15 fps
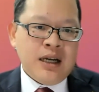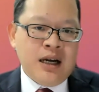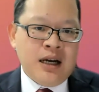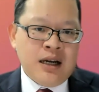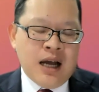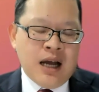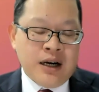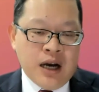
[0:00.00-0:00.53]

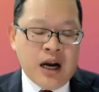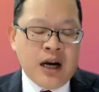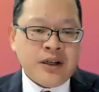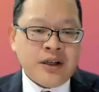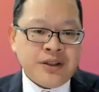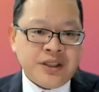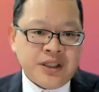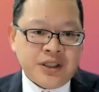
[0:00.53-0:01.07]

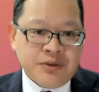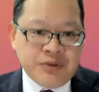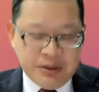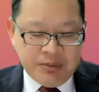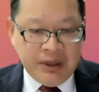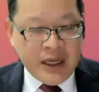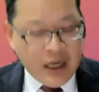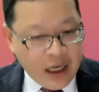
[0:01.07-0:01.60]
our
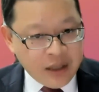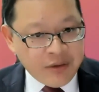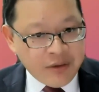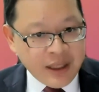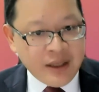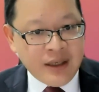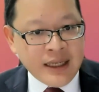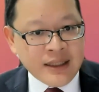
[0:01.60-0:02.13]
constituents, meaning our
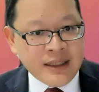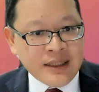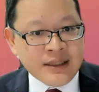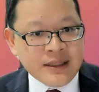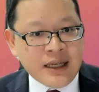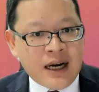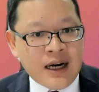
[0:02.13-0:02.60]
regulatees,